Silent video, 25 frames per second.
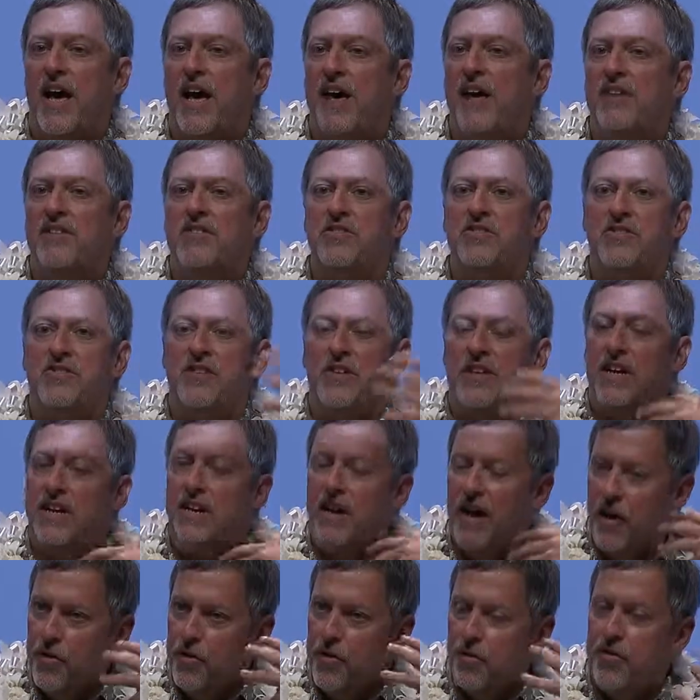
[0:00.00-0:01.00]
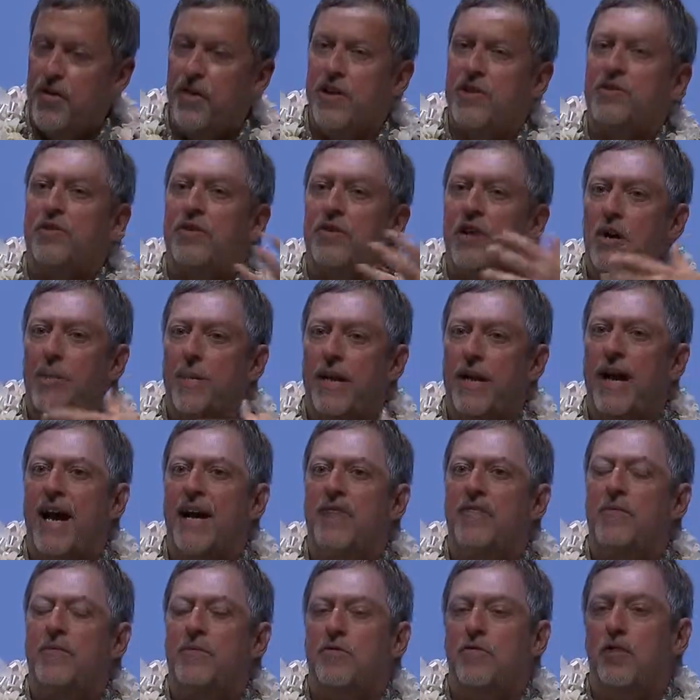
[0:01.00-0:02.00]
as other things are coming
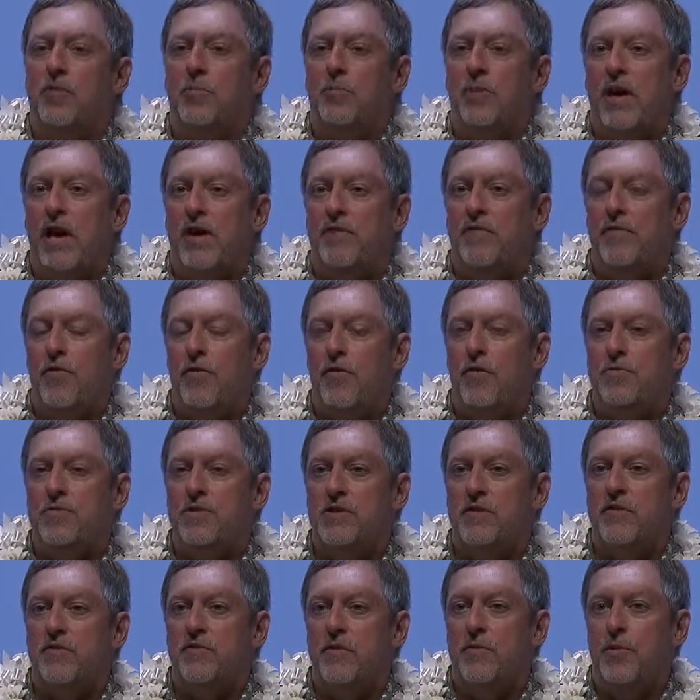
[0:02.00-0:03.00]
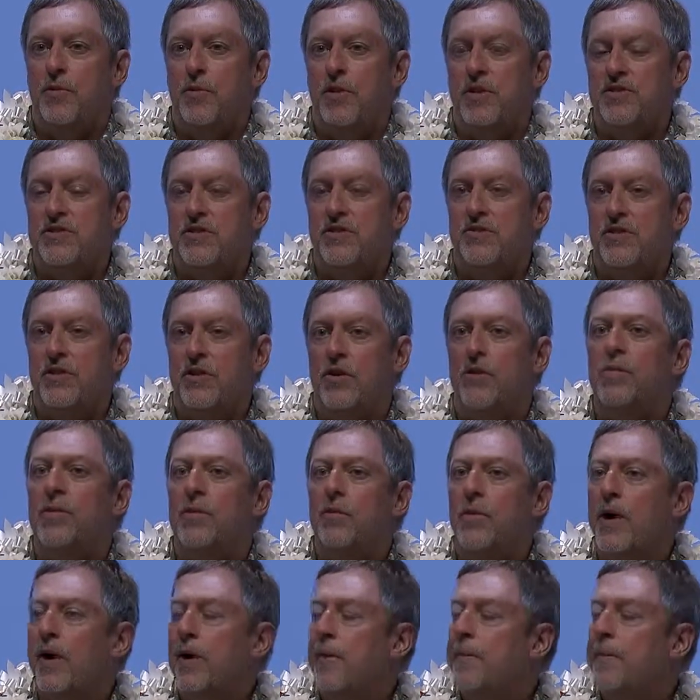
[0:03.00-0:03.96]
at them from the platforms and from the rest of the open web.